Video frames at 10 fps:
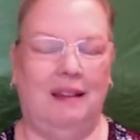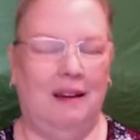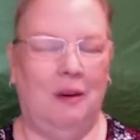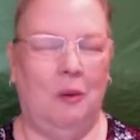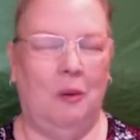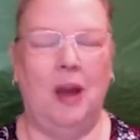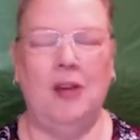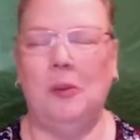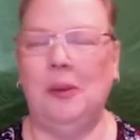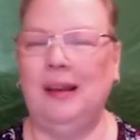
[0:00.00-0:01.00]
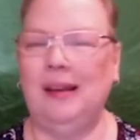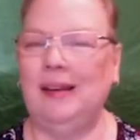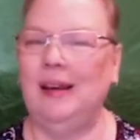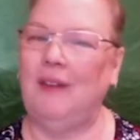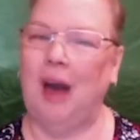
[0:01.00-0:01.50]
what you're willing to
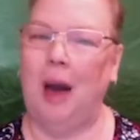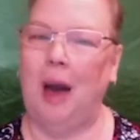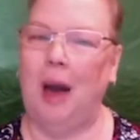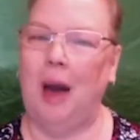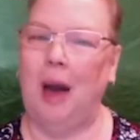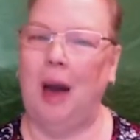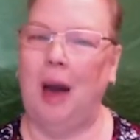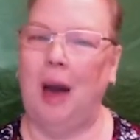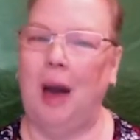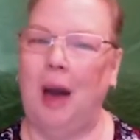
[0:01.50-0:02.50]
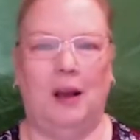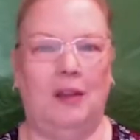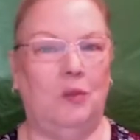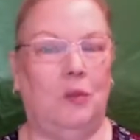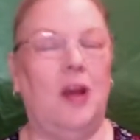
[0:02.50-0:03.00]
give up as well
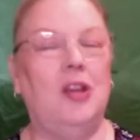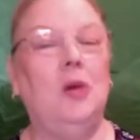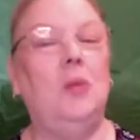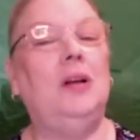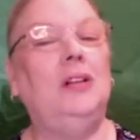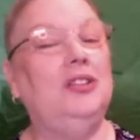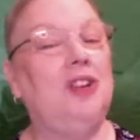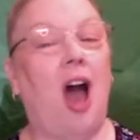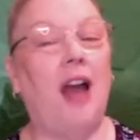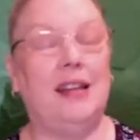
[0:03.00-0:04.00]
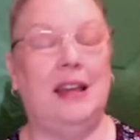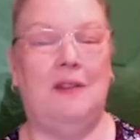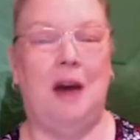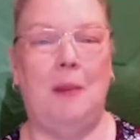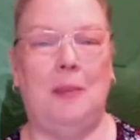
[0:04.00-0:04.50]
as what you will not give
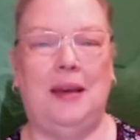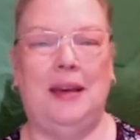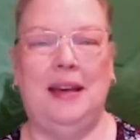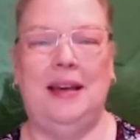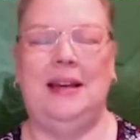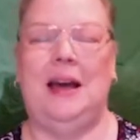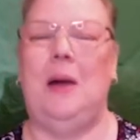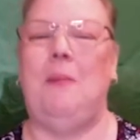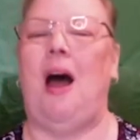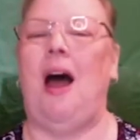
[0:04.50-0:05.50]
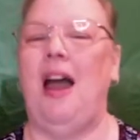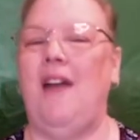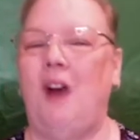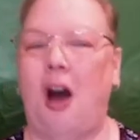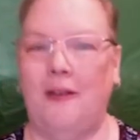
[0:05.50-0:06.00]
up. I have
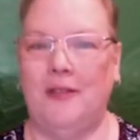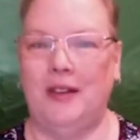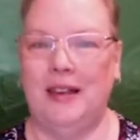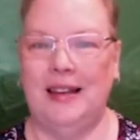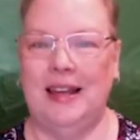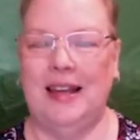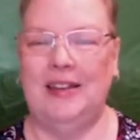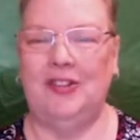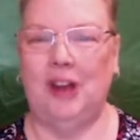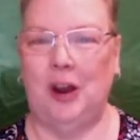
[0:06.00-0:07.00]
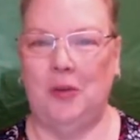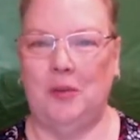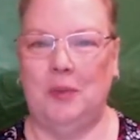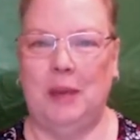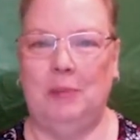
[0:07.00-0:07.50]
often shared with
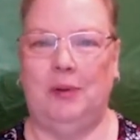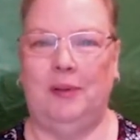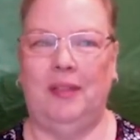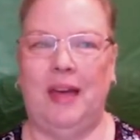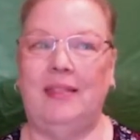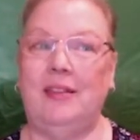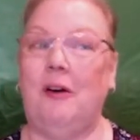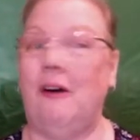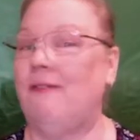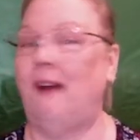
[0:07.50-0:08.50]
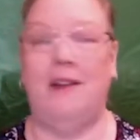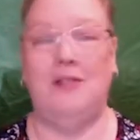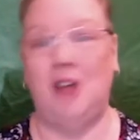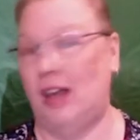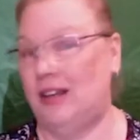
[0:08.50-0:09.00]
people that there are 5
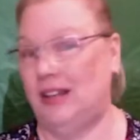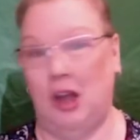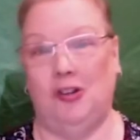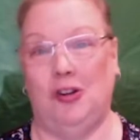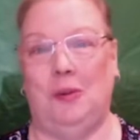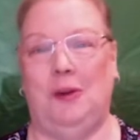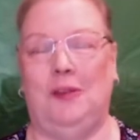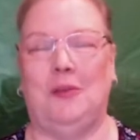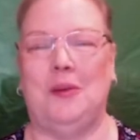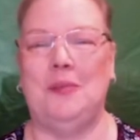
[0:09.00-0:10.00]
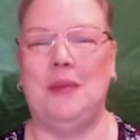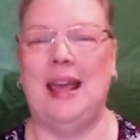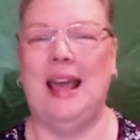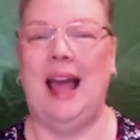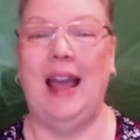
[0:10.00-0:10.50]
non-negotiables with
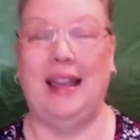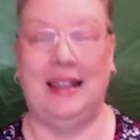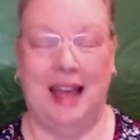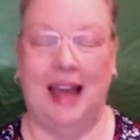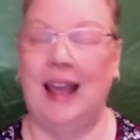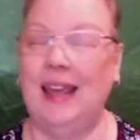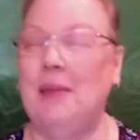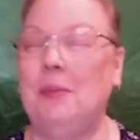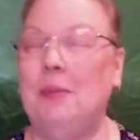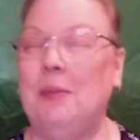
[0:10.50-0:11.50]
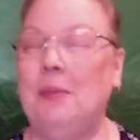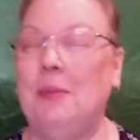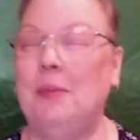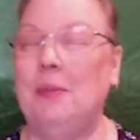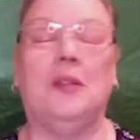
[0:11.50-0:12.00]
me, and I keep it simple
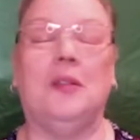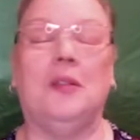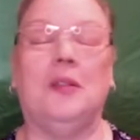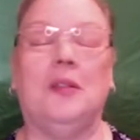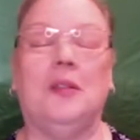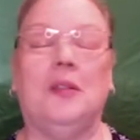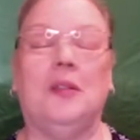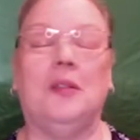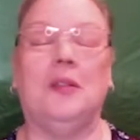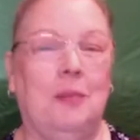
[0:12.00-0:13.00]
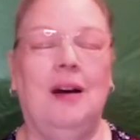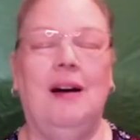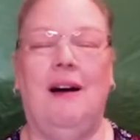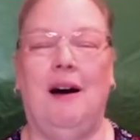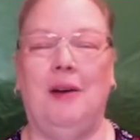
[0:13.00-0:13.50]
so that I can count them
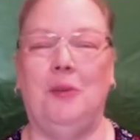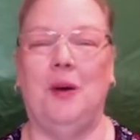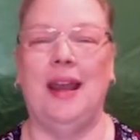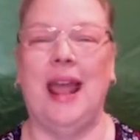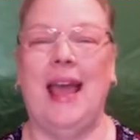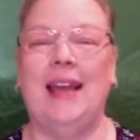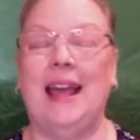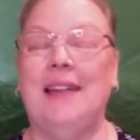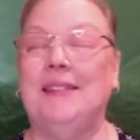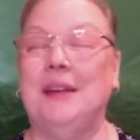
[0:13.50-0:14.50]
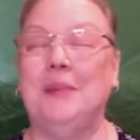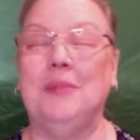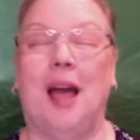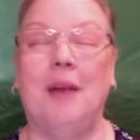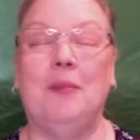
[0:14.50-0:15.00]
on one hand, and
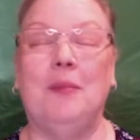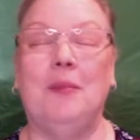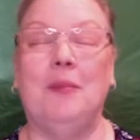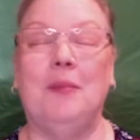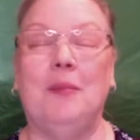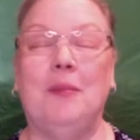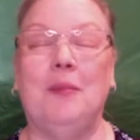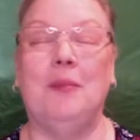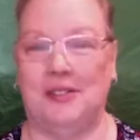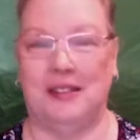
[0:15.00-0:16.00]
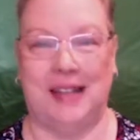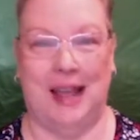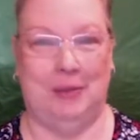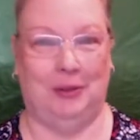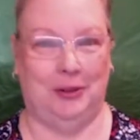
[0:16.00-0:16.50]
sometimes we'll do that under the
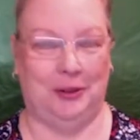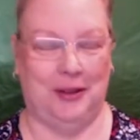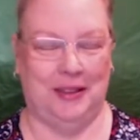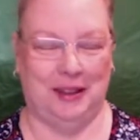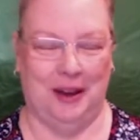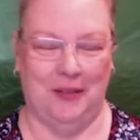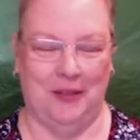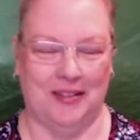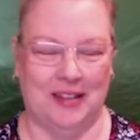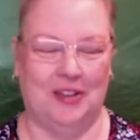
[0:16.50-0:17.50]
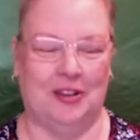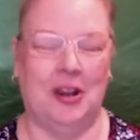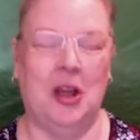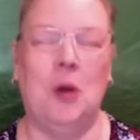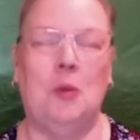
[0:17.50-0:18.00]
table during the conversation,
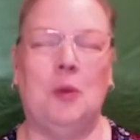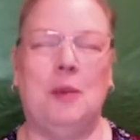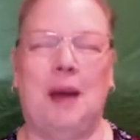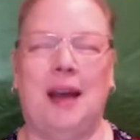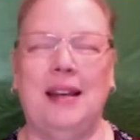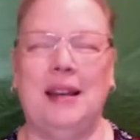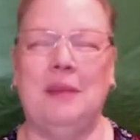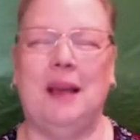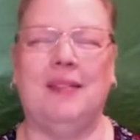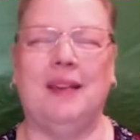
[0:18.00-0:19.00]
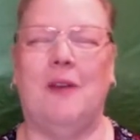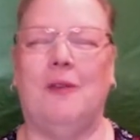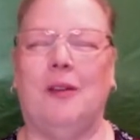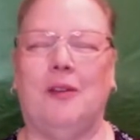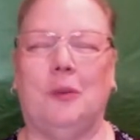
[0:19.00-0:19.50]
reminding myself
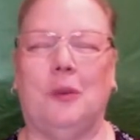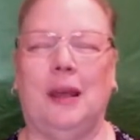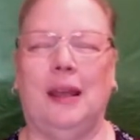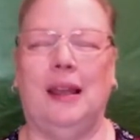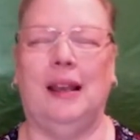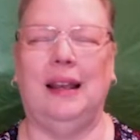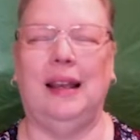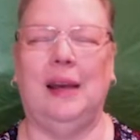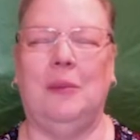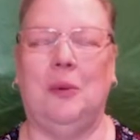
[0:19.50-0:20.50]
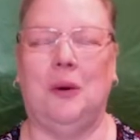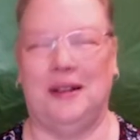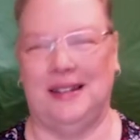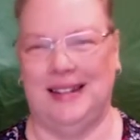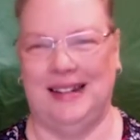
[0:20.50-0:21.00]
what's really
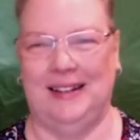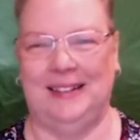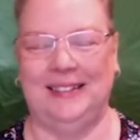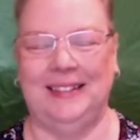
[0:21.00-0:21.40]
important here.